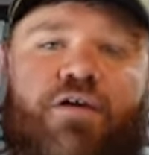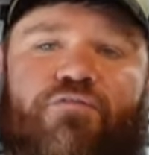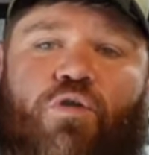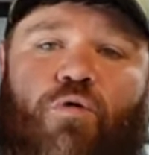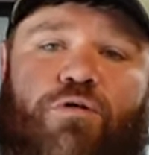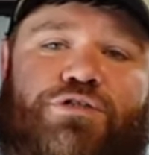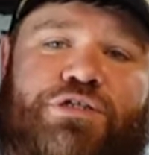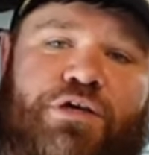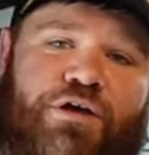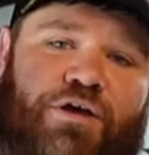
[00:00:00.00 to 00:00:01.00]
Of
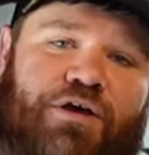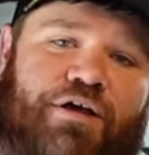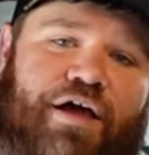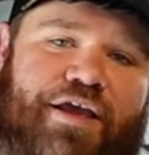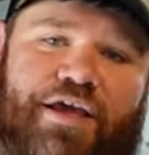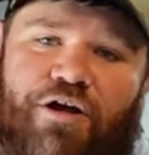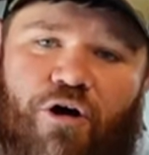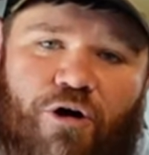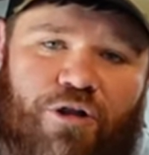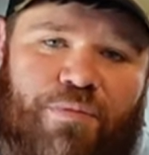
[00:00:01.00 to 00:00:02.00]
course, like in
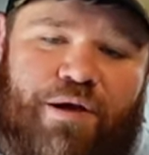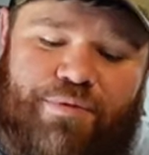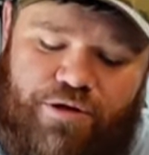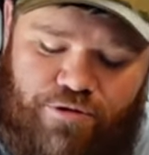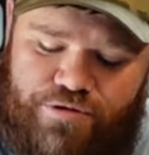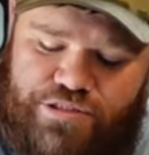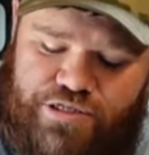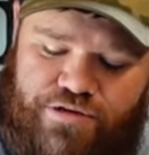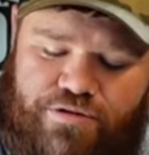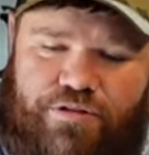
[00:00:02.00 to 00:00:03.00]
all of my
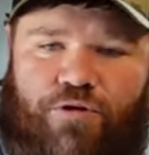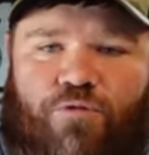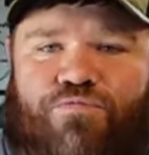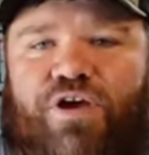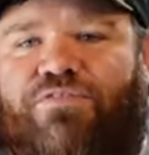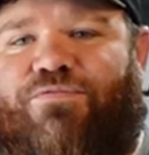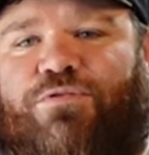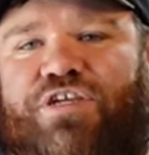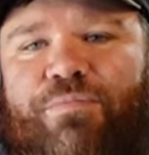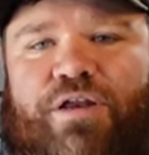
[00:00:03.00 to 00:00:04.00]
builds, the old faithful
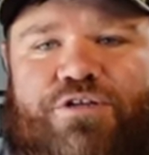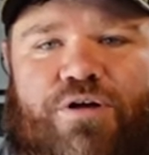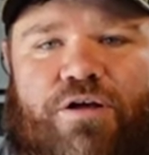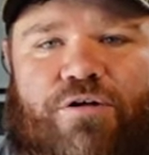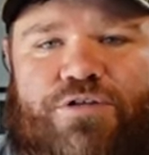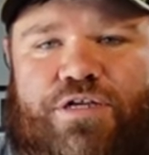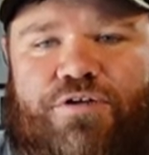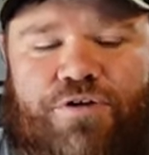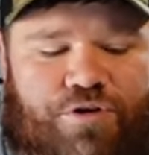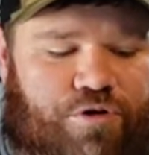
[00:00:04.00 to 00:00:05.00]
Timney triggers. I
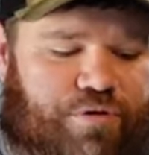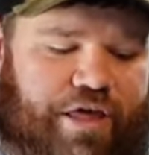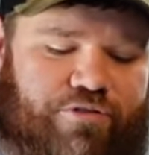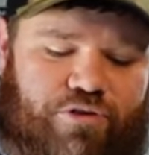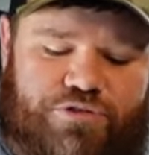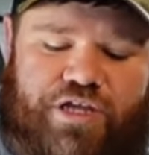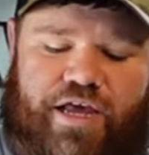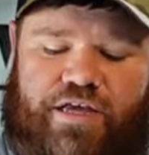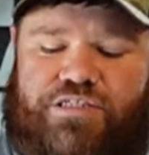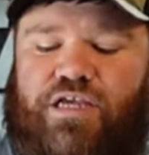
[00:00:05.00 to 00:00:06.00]
couldn't do it without those
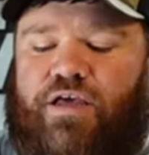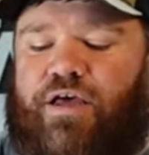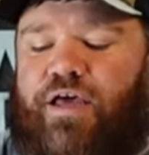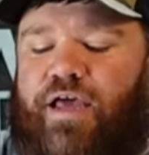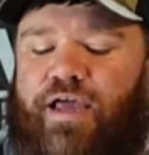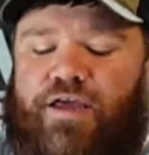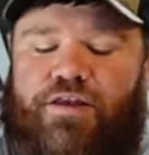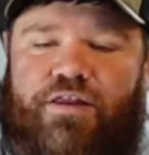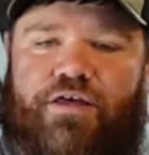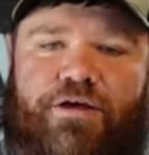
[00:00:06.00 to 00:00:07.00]
guys.
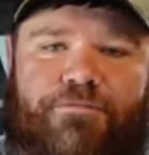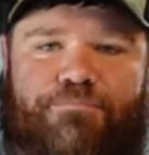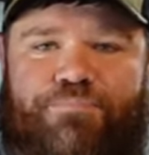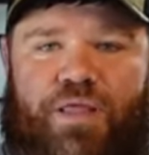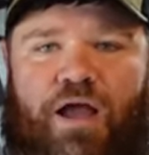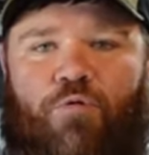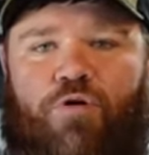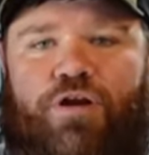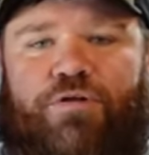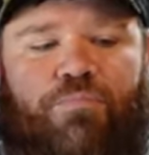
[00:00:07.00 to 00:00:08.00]
And I
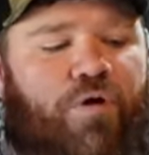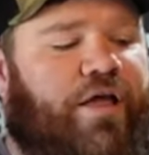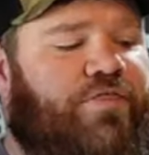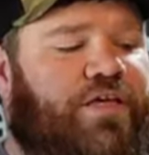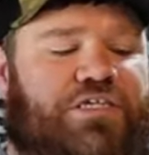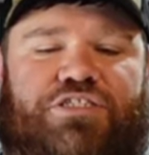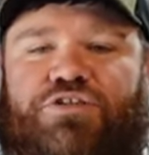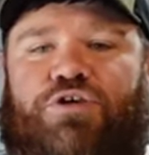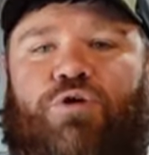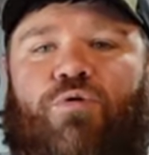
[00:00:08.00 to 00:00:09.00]
wanted to bring this
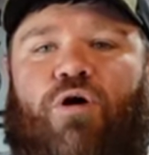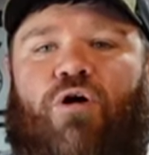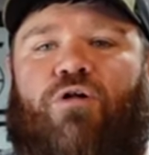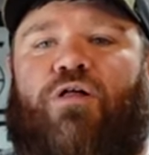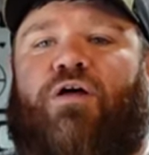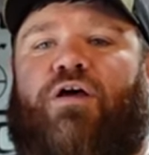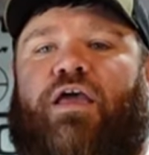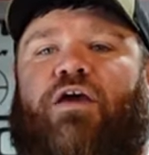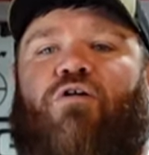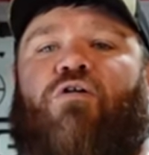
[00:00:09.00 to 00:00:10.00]
to you all.
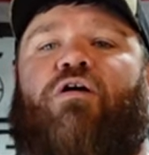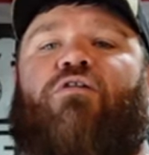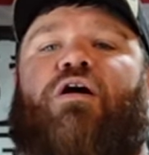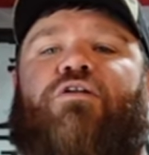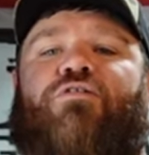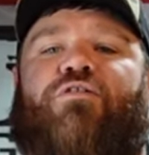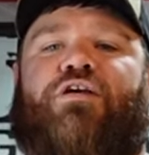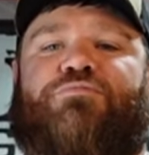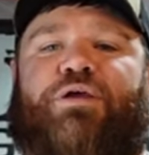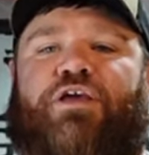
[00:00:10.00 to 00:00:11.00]
NRL Hunter
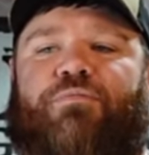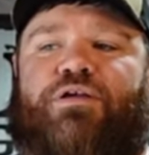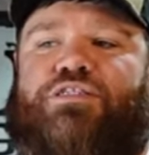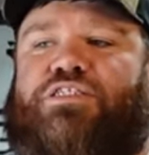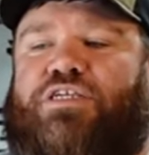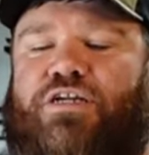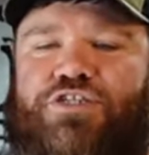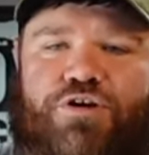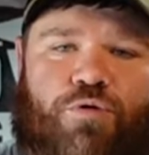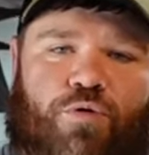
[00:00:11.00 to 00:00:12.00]
is becoming such
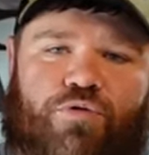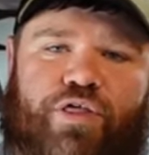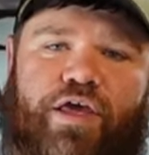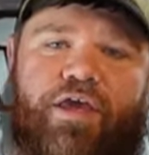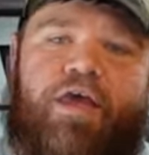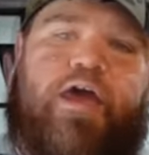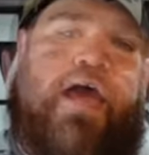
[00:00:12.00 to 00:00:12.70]
a cool thing.